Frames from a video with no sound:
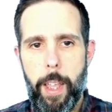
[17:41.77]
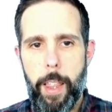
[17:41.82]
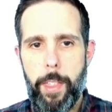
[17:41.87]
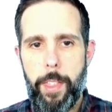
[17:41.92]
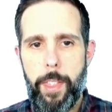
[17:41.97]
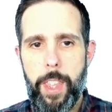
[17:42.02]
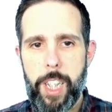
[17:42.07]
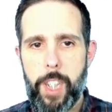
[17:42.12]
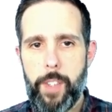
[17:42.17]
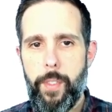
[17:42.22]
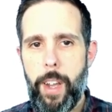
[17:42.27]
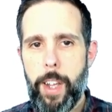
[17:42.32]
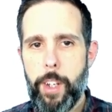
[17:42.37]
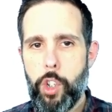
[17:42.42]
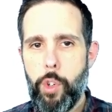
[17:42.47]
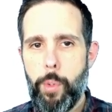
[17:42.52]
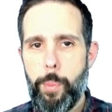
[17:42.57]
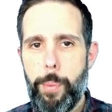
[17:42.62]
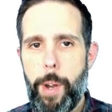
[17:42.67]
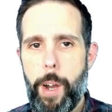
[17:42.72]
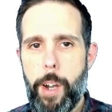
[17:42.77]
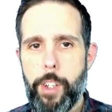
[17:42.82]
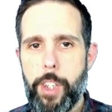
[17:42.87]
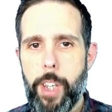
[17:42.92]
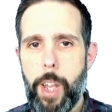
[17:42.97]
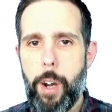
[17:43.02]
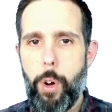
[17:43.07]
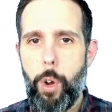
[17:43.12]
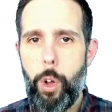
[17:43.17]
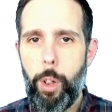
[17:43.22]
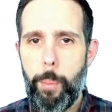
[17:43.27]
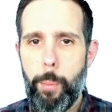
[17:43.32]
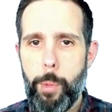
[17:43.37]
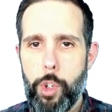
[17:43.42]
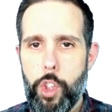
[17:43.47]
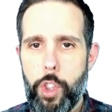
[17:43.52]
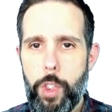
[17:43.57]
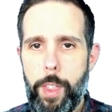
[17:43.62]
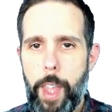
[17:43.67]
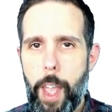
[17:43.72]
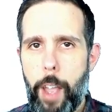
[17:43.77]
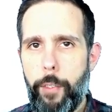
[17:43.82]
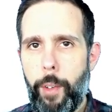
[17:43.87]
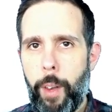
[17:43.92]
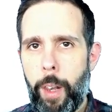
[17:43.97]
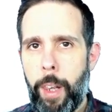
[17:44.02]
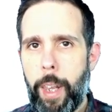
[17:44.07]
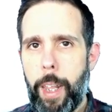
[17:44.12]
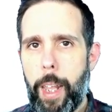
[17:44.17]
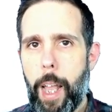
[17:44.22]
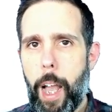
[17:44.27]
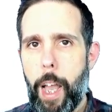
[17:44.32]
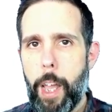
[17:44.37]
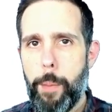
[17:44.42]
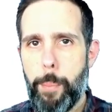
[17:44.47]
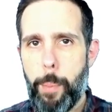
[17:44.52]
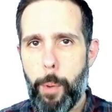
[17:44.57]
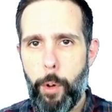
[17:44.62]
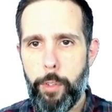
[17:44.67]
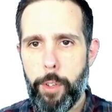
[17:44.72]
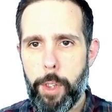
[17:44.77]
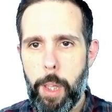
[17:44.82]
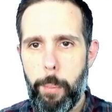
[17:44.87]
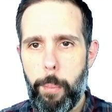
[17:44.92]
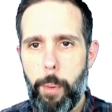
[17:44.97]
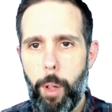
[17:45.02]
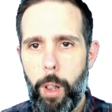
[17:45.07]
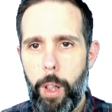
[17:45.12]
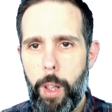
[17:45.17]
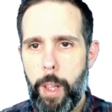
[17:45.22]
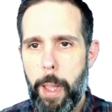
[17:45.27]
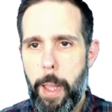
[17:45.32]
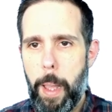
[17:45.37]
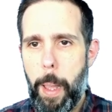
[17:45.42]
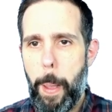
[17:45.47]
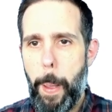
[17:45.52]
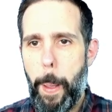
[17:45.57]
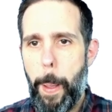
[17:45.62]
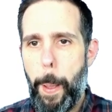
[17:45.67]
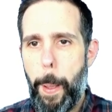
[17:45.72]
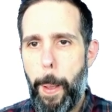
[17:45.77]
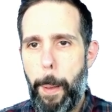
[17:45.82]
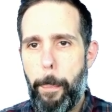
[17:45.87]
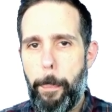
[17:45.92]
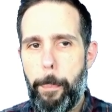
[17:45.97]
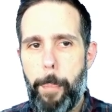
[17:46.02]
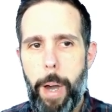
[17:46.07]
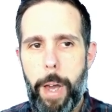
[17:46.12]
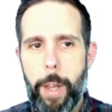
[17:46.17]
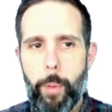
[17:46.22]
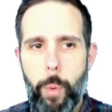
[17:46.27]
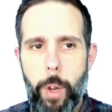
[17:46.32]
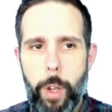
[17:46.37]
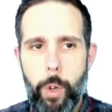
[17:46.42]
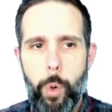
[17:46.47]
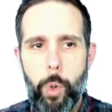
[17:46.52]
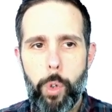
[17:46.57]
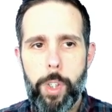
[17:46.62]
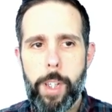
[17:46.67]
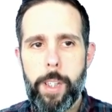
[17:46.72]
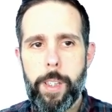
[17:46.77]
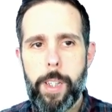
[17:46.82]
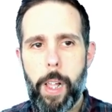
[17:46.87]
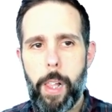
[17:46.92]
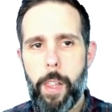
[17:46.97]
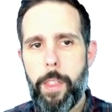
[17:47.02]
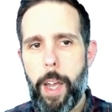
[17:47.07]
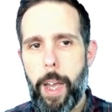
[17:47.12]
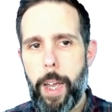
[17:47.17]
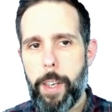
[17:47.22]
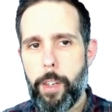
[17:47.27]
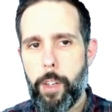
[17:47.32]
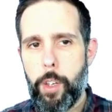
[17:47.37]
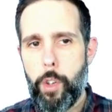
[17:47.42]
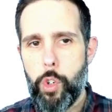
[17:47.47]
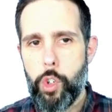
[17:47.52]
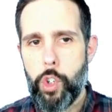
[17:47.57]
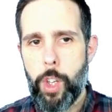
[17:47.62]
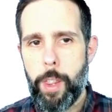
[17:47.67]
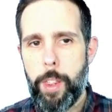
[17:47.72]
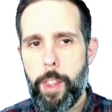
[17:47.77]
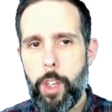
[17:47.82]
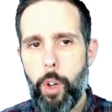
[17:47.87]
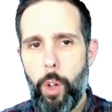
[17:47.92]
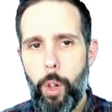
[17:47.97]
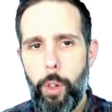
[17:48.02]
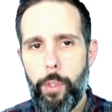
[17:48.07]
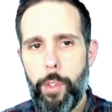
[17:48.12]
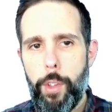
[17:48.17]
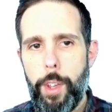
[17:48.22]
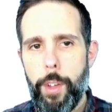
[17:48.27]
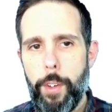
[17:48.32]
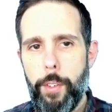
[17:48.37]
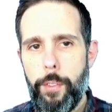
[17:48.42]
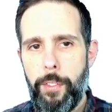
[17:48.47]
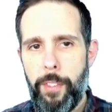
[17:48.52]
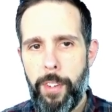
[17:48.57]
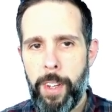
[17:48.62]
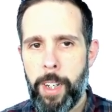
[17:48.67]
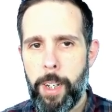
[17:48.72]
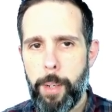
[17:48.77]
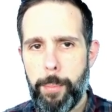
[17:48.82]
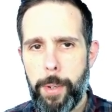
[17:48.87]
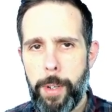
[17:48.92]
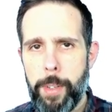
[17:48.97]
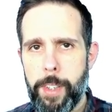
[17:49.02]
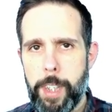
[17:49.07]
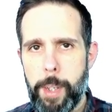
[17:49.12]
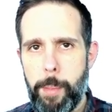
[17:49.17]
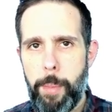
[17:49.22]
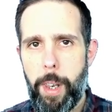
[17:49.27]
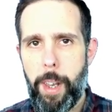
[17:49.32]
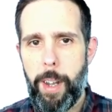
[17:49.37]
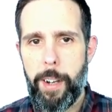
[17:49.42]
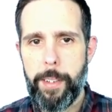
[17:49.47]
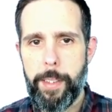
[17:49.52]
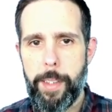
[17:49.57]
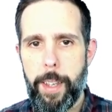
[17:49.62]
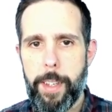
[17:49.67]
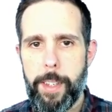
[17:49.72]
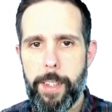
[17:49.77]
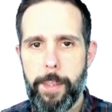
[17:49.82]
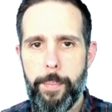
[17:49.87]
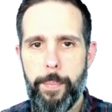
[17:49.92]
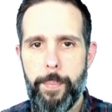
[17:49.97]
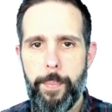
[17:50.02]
These function pairs are almost definitely unprofitable, but we couldn't tell that using the old fingerprint similarities.